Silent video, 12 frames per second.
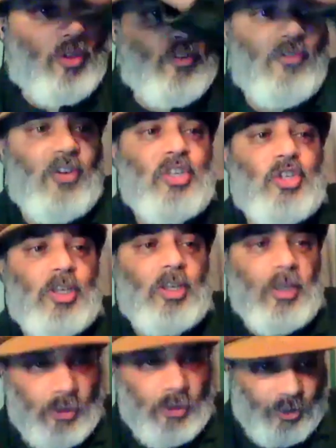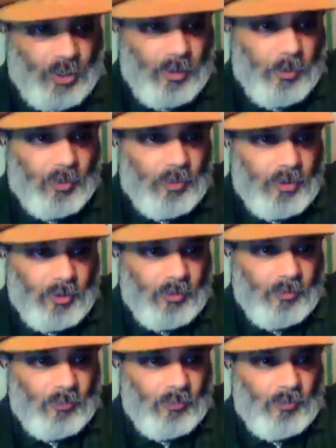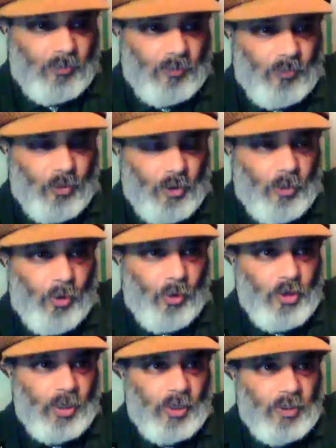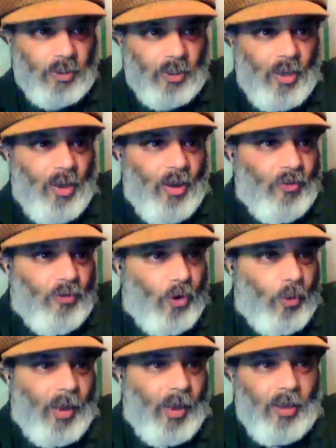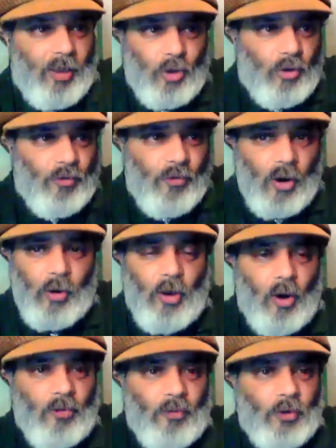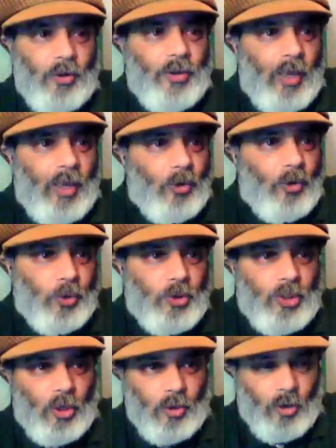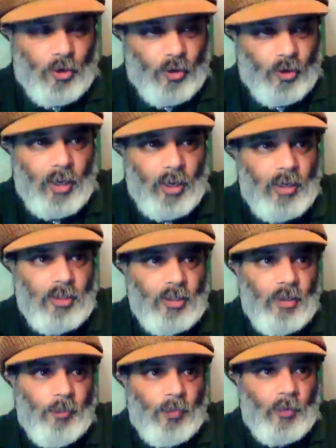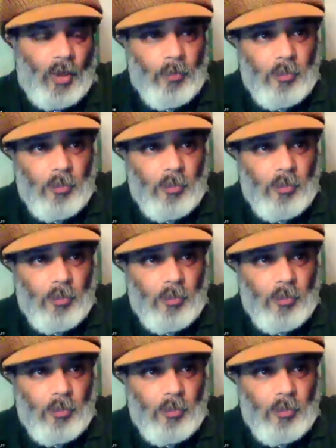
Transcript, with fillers: the vision statement for your project. From that, you can very often then also create a